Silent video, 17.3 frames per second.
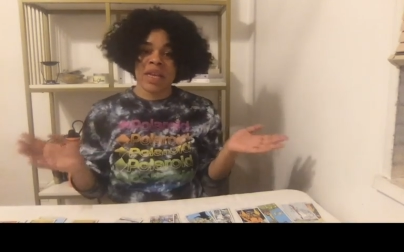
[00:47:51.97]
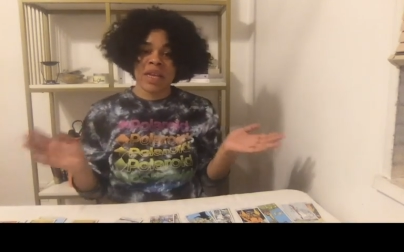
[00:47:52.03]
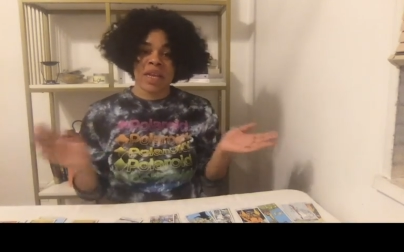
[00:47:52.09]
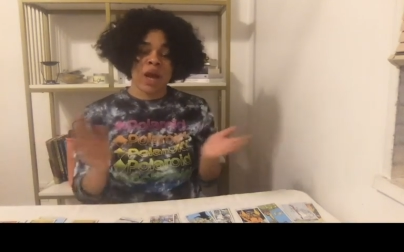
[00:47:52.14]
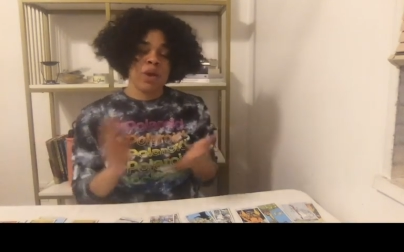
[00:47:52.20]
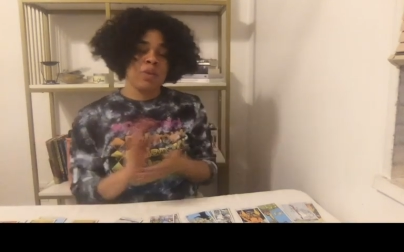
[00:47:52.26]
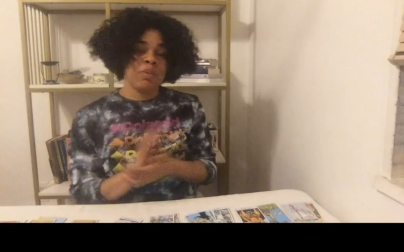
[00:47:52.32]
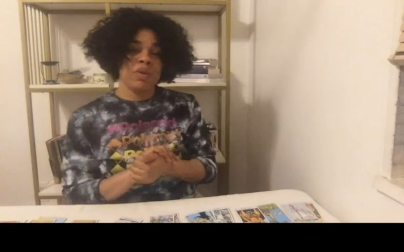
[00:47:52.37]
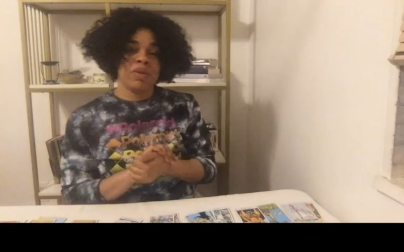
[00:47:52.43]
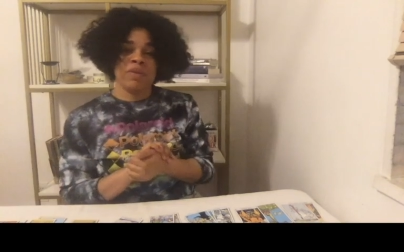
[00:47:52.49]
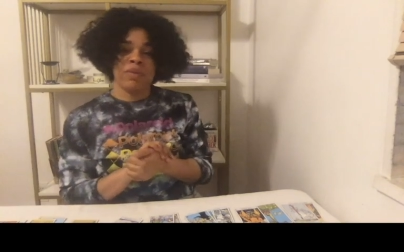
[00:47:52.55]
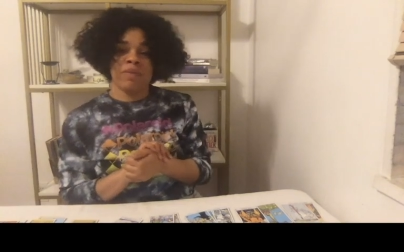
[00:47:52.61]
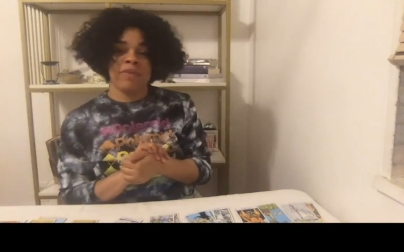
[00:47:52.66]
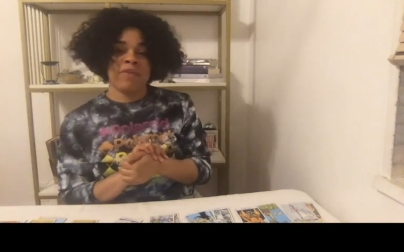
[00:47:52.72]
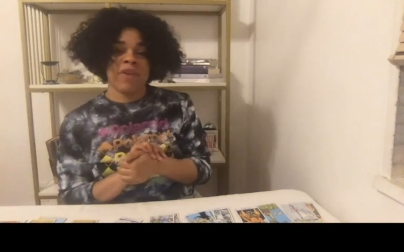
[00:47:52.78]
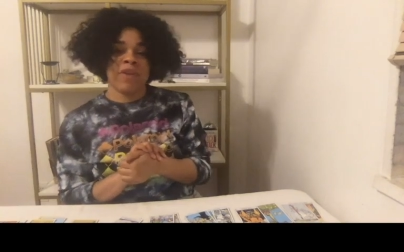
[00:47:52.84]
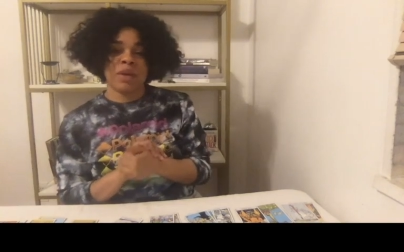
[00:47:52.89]
I hope you
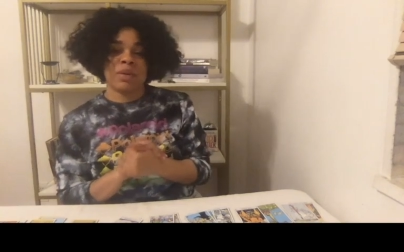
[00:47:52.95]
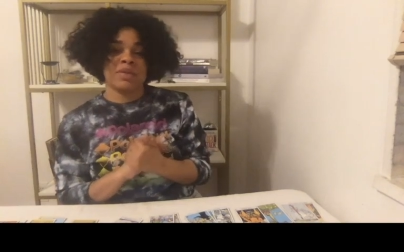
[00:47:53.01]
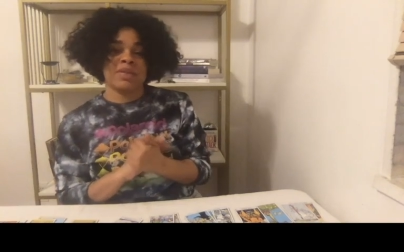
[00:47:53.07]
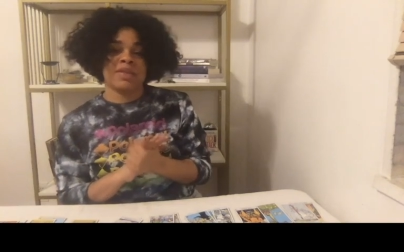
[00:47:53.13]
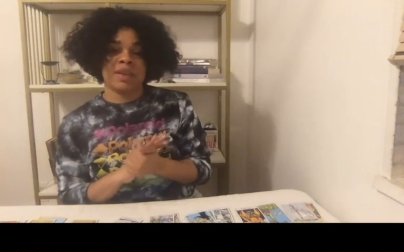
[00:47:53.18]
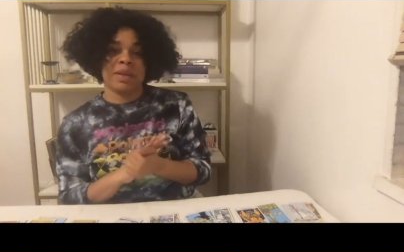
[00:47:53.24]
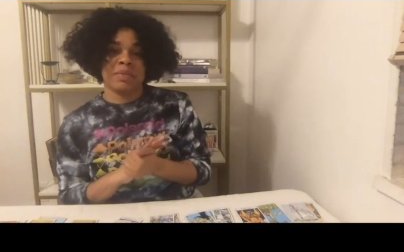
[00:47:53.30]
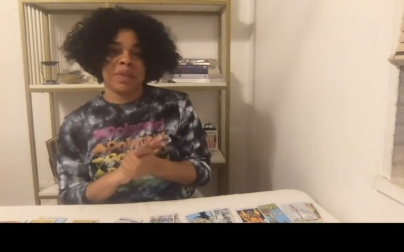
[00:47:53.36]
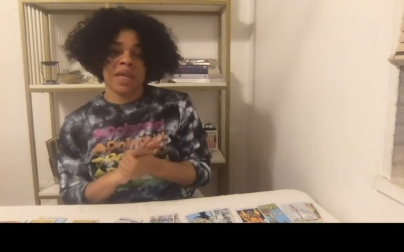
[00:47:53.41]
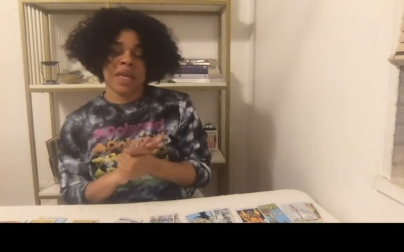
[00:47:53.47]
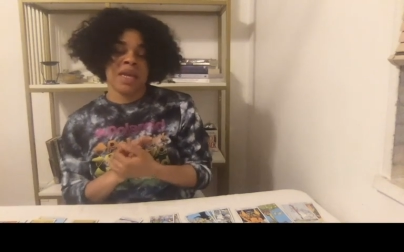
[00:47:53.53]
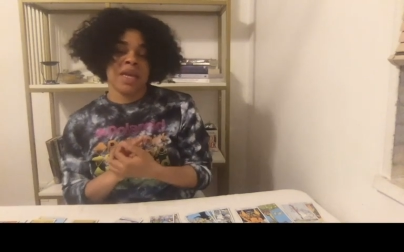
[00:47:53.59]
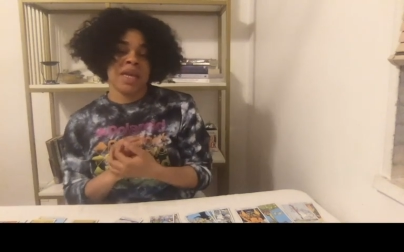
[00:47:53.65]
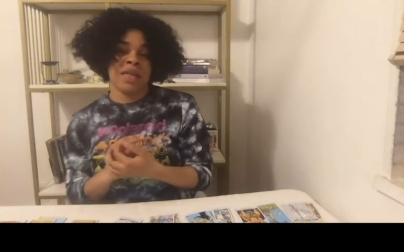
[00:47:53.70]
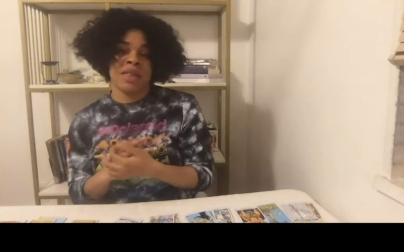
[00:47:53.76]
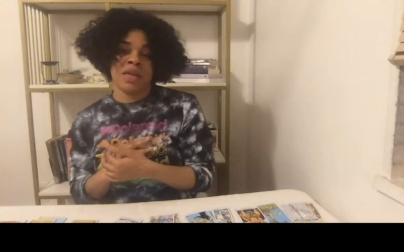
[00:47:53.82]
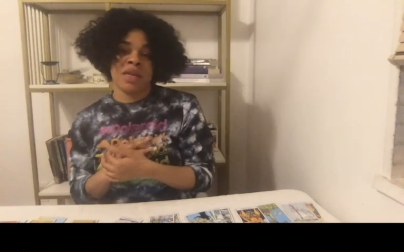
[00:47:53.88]
found something
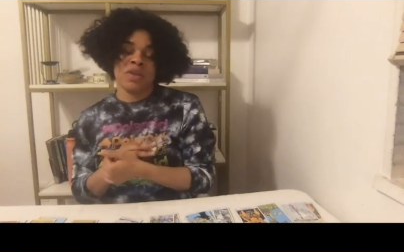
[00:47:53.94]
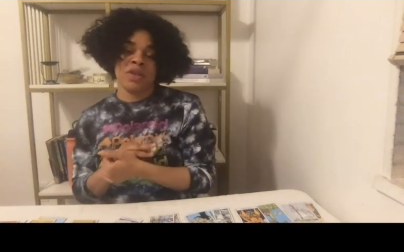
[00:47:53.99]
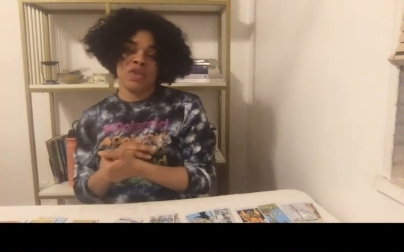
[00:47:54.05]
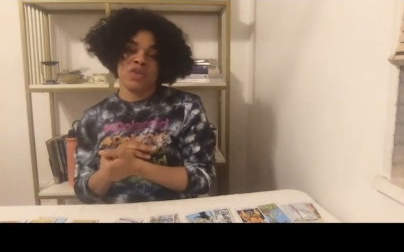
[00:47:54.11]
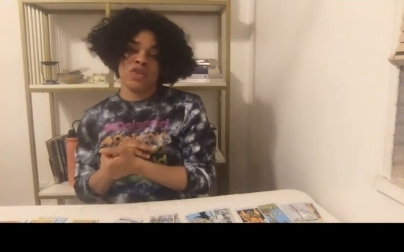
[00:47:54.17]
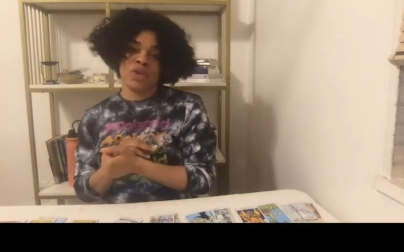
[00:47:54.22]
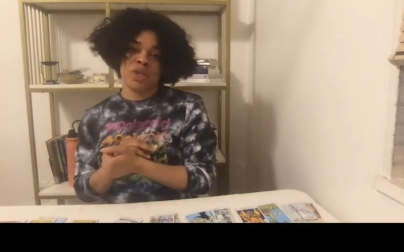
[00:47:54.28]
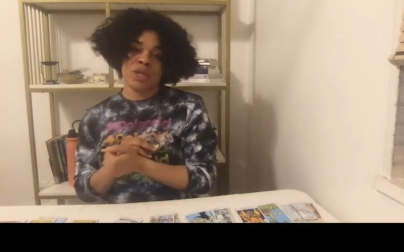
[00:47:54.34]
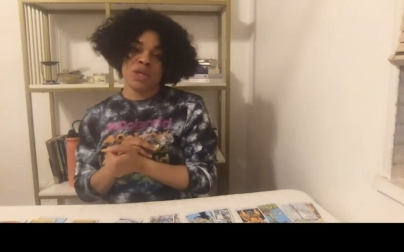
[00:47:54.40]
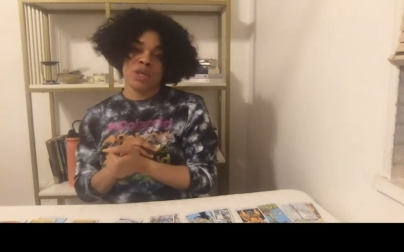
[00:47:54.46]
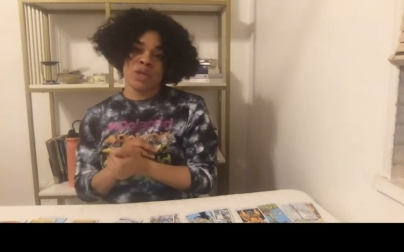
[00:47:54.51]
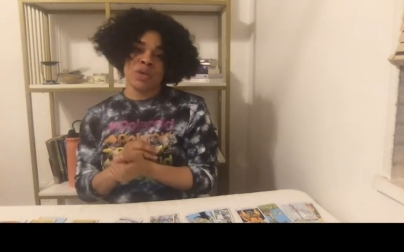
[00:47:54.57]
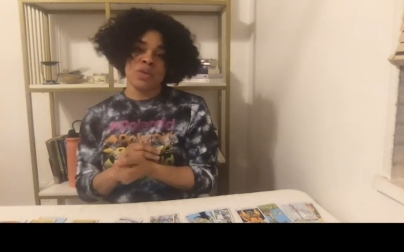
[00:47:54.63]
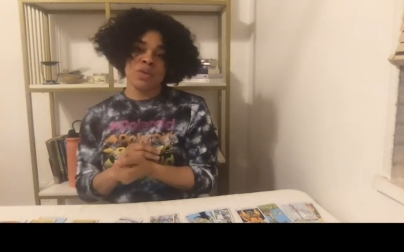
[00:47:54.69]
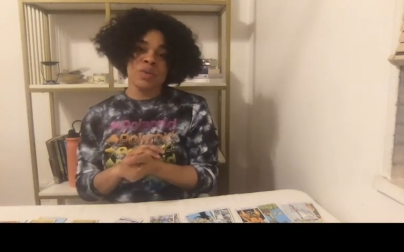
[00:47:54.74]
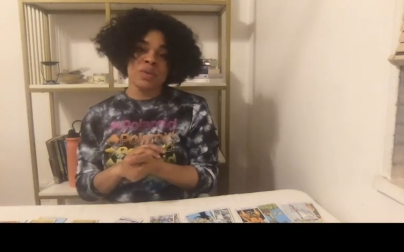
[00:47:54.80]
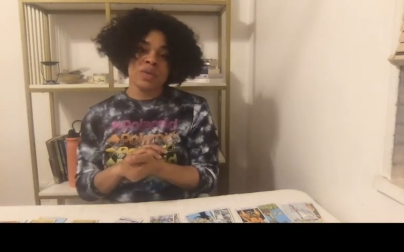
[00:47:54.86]
in there that you could
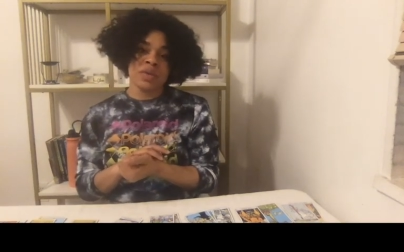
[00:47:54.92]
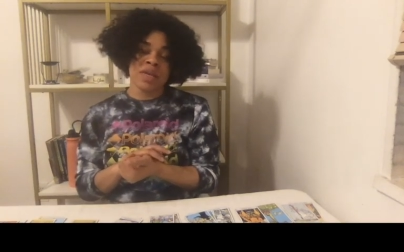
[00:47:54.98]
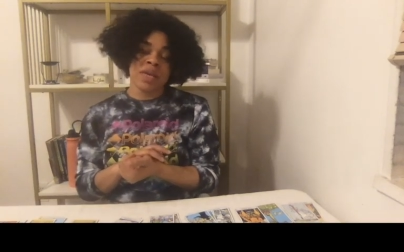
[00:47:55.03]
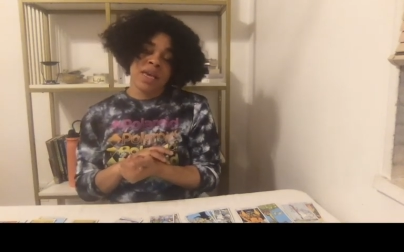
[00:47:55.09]
use.